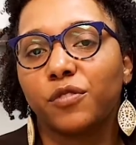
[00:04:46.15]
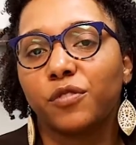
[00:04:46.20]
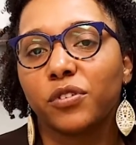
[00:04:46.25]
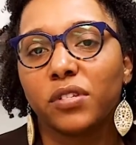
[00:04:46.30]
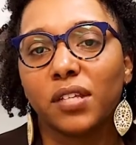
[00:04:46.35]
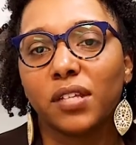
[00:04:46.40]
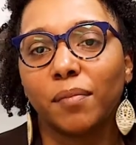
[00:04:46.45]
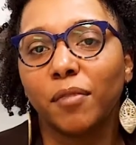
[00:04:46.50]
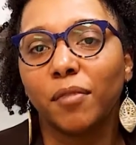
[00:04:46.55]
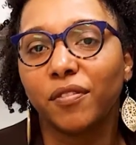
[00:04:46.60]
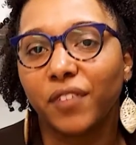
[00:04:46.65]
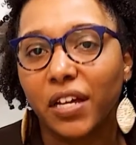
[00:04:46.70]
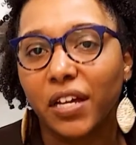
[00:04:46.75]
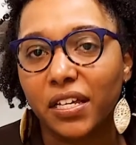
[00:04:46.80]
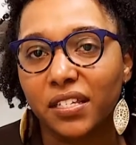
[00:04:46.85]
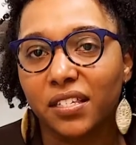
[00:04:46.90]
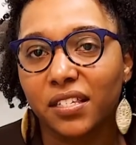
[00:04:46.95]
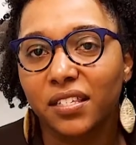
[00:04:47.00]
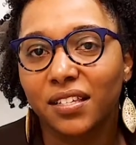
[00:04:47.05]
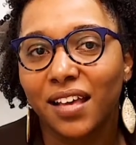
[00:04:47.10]
for some of
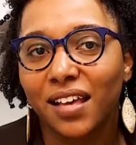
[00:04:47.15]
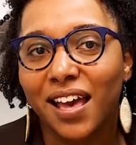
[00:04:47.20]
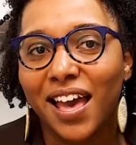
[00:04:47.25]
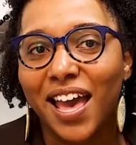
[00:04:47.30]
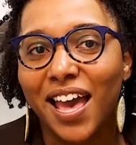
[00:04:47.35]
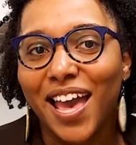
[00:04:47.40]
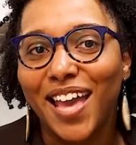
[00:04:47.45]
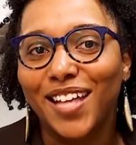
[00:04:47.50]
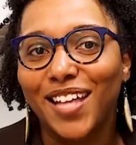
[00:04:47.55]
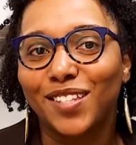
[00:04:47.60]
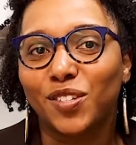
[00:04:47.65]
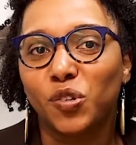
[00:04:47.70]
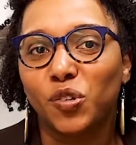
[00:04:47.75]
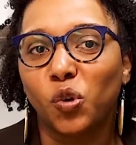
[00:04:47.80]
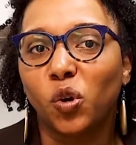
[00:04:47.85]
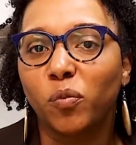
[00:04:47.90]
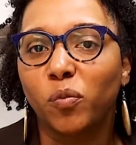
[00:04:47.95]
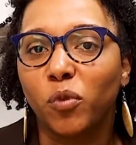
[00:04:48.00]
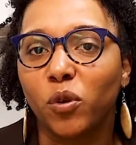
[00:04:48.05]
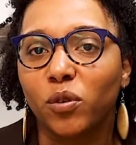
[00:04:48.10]
us, it's
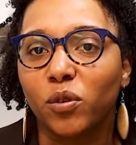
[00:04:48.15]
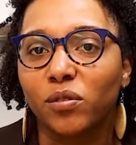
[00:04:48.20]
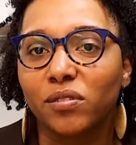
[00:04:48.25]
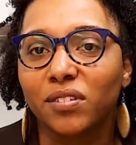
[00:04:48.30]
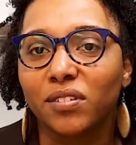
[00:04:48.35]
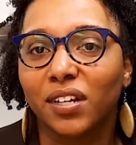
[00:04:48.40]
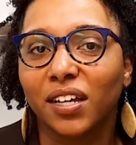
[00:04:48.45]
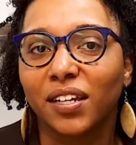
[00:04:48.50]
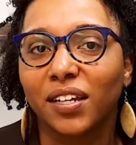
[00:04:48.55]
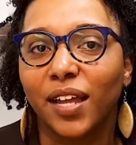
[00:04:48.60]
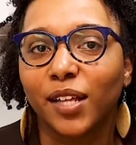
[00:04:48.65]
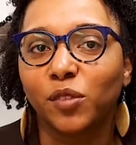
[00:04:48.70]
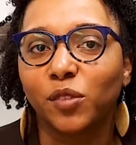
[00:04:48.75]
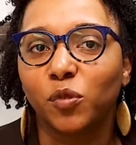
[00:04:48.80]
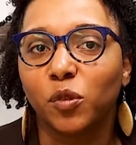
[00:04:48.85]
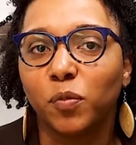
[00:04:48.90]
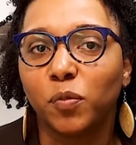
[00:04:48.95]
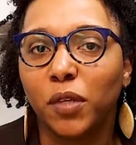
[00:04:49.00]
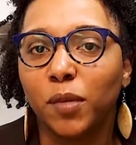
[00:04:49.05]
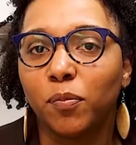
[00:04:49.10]
normal to
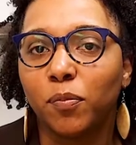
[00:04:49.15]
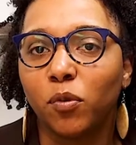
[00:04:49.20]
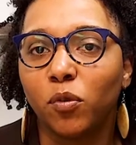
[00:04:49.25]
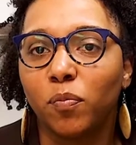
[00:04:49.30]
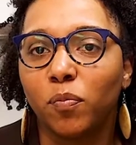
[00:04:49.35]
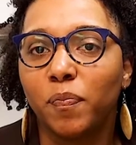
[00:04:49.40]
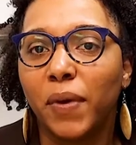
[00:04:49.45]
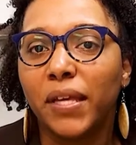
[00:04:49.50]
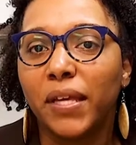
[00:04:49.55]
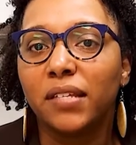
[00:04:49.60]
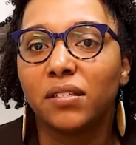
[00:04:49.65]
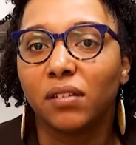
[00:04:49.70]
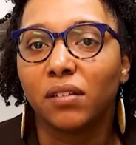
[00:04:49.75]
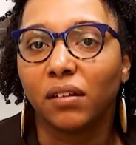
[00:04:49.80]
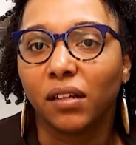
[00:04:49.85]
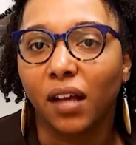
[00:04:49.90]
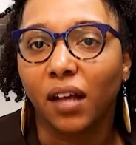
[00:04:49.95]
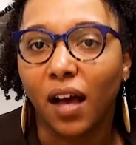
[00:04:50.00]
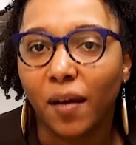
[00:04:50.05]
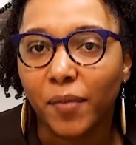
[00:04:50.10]
connect with people based
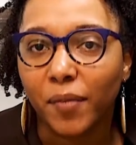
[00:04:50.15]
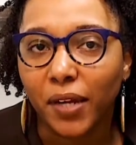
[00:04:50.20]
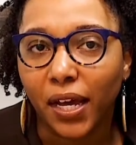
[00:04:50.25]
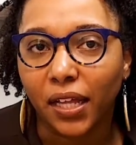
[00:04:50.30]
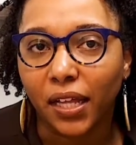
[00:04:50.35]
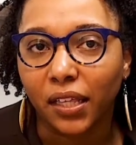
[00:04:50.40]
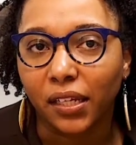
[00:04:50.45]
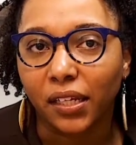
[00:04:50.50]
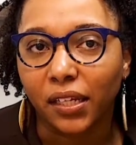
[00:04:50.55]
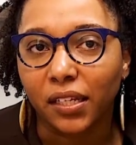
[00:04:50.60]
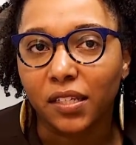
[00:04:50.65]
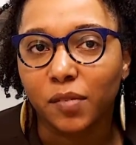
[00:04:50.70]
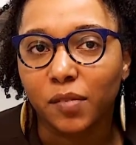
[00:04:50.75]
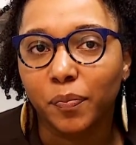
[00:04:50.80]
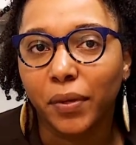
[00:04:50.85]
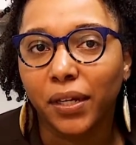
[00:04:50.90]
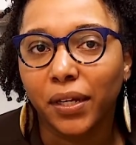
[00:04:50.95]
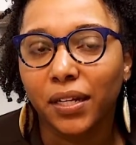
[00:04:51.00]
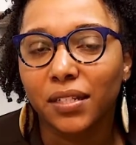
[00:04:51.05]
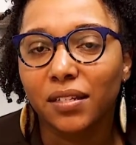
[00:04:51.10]
on
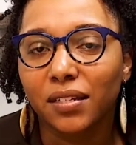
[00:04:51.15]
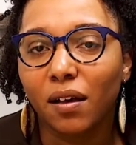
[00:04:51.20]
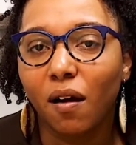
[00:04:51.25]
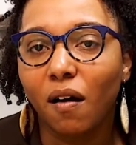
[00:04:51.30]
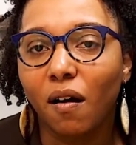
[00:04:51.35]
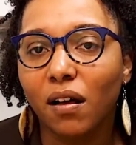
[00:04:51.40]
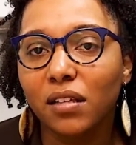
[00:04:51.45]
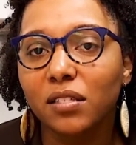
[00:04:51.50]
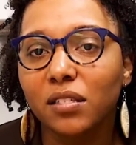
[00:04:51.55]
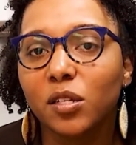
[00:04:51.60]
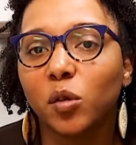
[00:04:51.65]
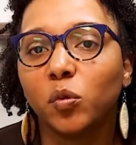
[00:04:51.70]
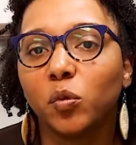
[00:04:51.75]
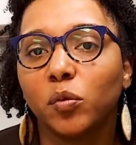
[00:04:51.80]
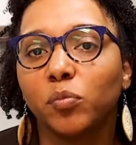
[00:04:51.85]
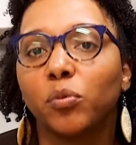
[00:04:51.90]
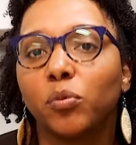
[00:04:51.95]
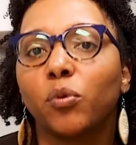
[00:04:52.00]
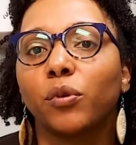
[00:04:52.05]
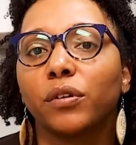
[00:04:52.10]
commonalities, but it's also
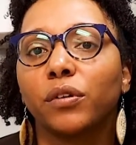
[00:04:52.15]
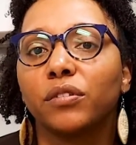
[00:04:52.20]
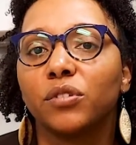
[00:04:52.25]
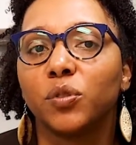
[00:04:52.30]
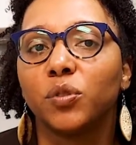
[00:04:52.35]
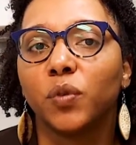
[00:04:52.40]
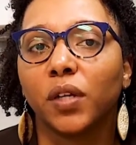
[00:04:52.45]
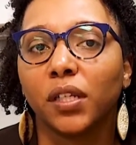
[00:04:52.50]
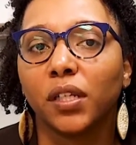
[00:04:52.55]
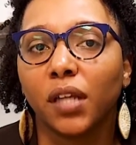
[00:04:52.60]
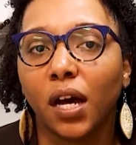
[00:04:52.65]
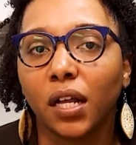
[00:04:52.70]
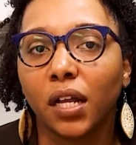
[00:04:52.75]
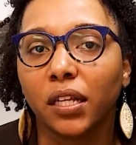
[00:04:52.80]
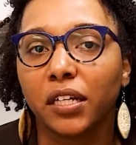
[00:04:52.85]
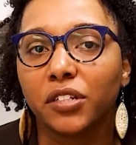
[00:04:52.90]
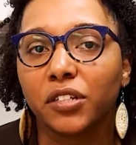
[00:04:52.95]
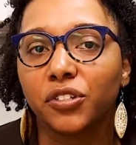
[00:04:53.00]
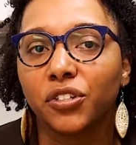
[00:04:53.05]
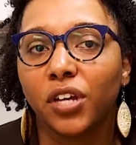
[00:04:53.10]
important to
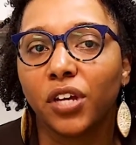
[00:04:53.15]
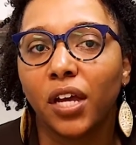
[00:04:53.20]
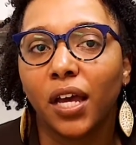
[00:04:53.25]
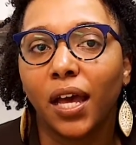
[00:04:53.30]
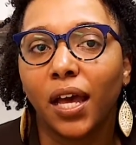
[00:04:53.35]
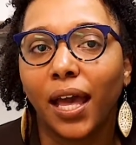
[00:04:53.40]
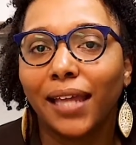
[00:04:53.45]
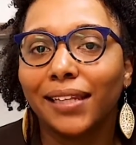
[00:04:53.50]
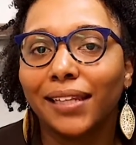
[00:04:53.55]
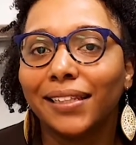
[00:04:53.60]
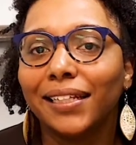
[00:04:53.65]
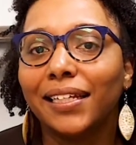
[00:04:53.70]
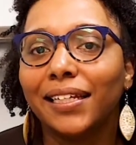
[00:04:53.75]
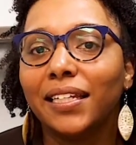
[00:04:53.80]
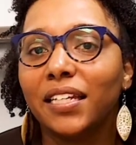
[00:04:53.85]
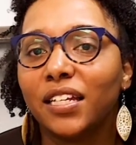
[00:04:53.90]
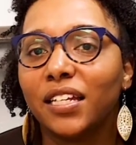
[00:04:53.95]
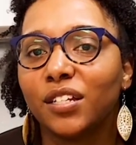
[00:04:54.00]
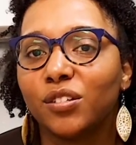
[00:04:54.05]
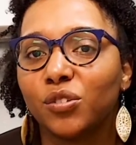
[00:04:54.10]
acknowledge and
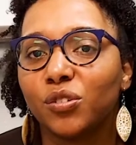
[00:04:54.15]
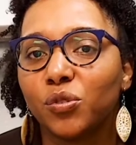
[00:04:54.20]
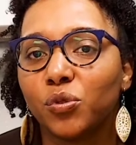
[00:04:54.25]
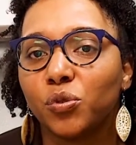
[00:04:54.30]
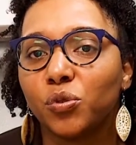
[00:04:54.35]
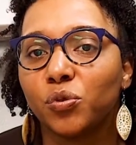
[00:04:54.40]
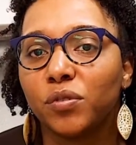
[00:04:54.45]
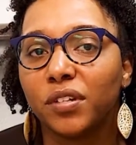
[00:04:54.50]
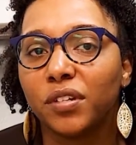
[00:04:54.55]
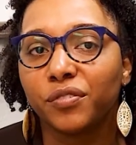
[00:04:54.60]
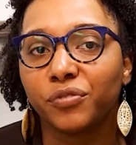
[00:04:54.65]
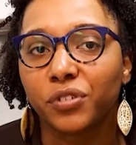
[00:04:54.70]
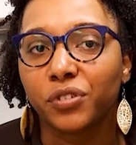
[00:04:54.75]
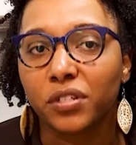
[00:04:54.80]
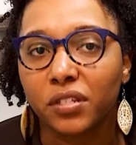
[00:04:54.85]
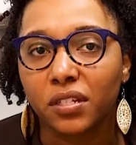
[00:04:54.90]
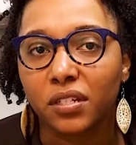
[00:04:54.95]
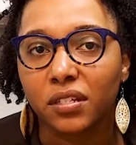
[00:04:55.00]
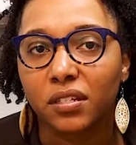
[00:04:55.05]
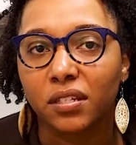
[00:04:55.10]
lean into
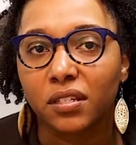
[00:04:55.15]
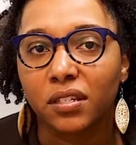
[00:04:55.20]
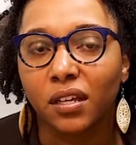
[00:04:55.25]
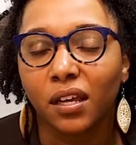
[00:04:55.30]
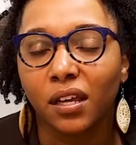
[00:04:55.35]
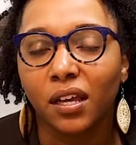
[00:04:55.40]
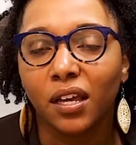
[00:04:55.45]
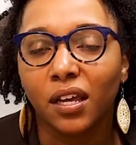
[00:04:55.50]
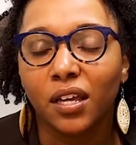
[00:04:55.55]
differences.